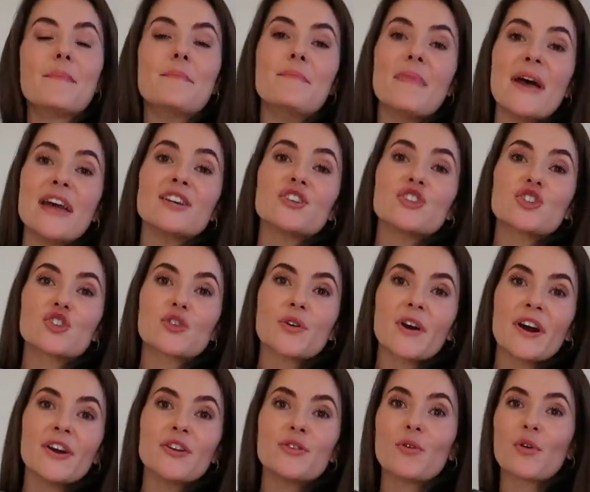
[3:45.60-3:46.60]
Make
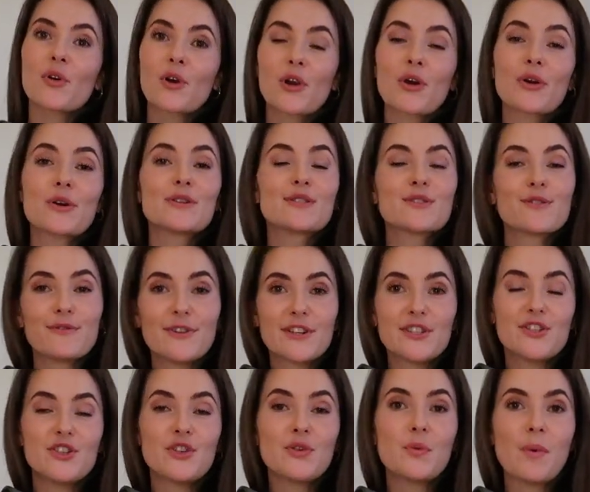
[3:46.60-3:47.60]
sure your clothes
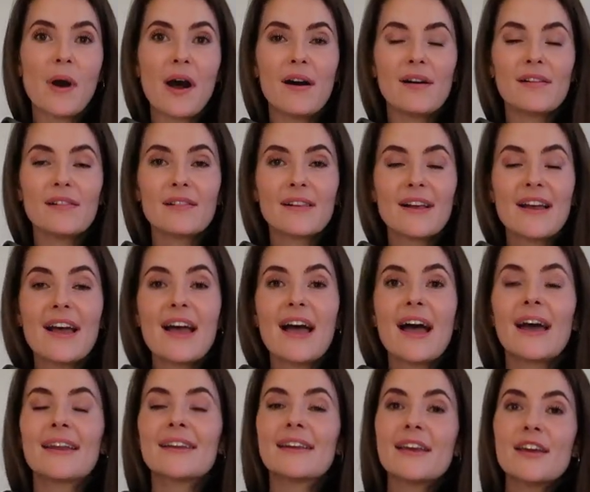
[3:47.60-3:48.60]
fit you well.
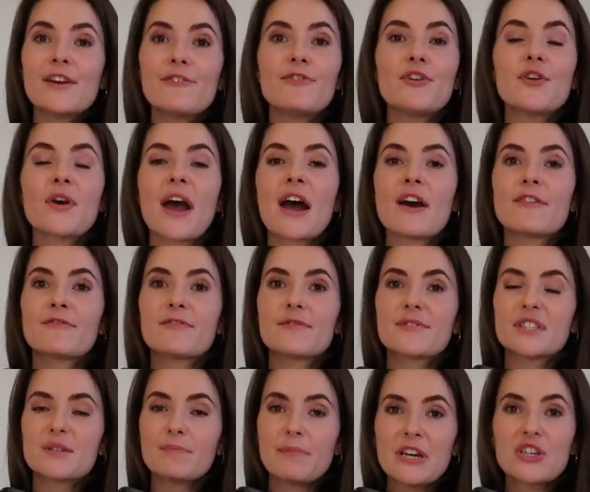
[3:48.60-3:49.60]
And if you have
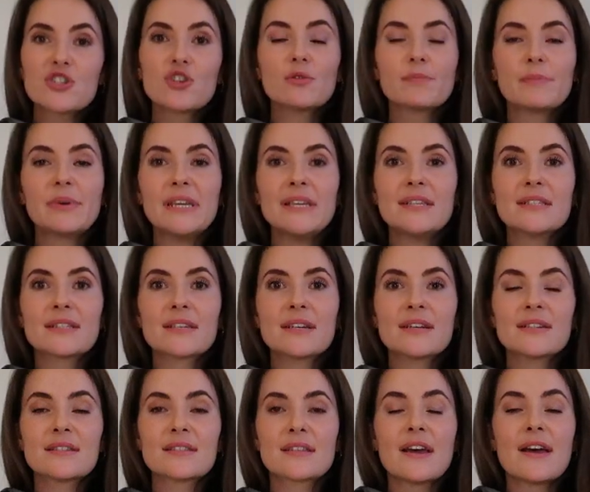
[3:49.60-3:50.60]
special
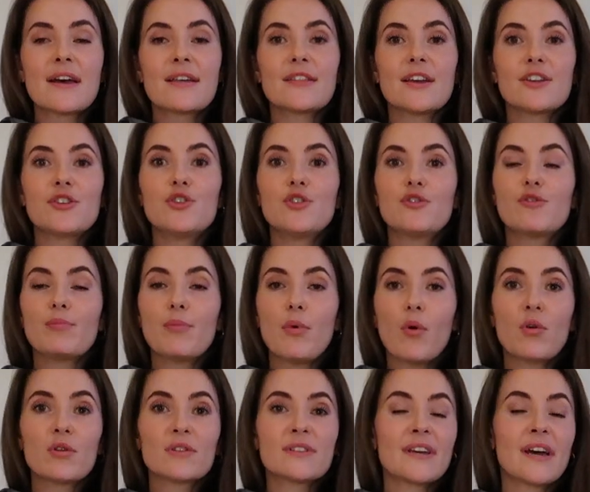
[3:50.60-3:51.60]
pieces that you've
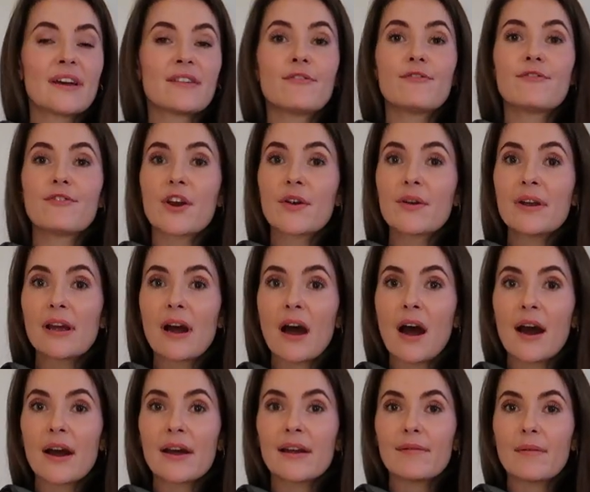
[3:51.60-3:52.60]
bought at a very
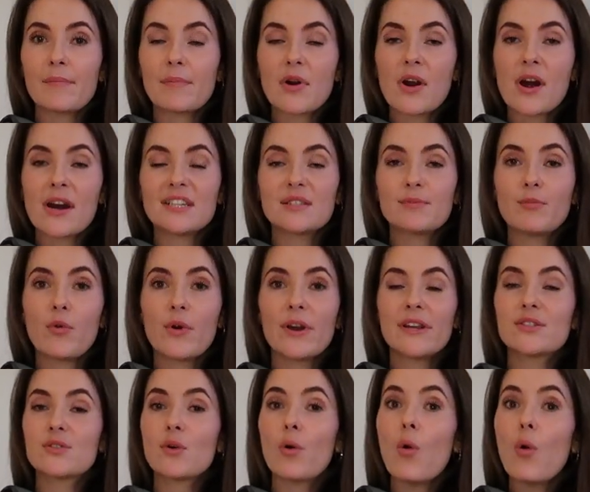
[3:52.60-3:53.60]
high price
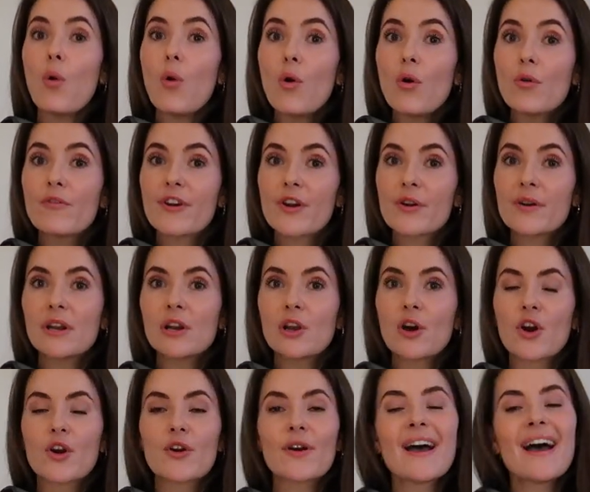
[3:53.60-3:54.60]
point or very
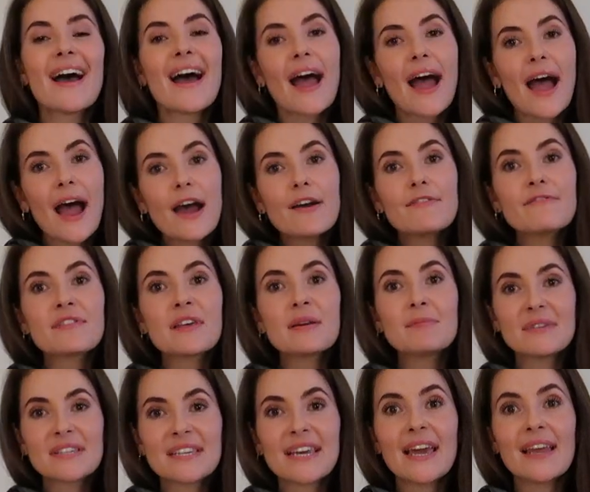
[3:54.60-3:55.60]
low, have
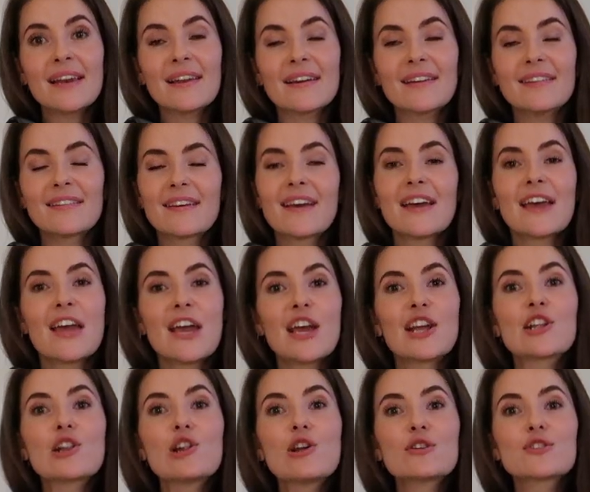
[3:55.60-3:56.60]
them tailored.
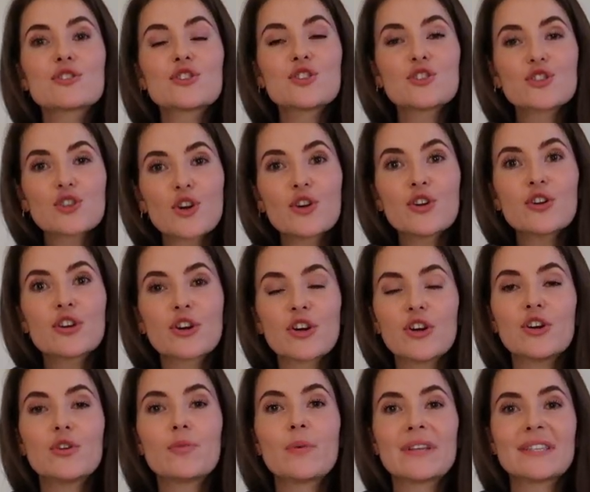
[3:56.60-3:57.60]
It looks so
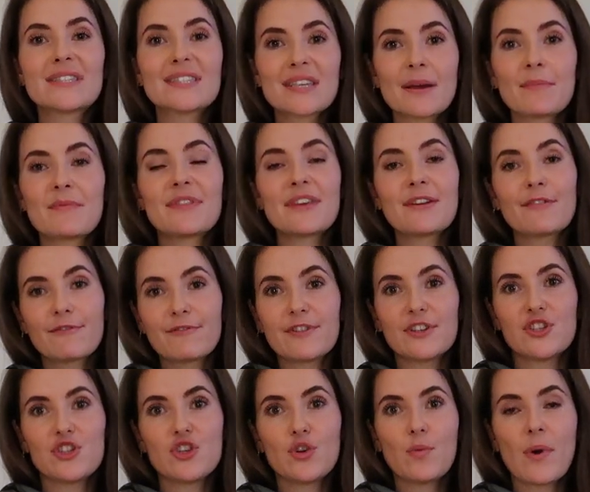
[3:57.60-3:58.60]
good when something
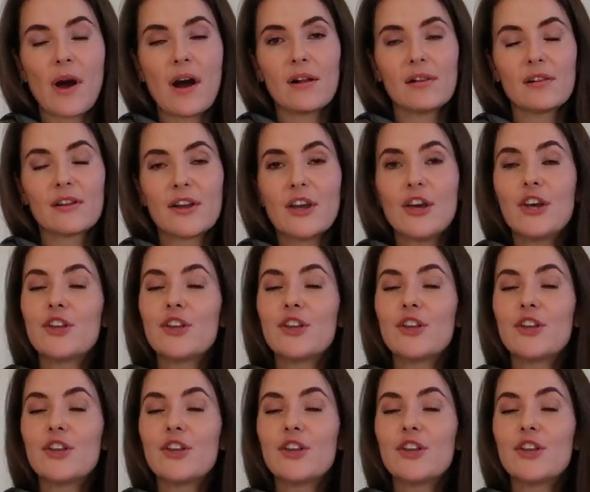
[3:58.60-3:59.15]
fits you well.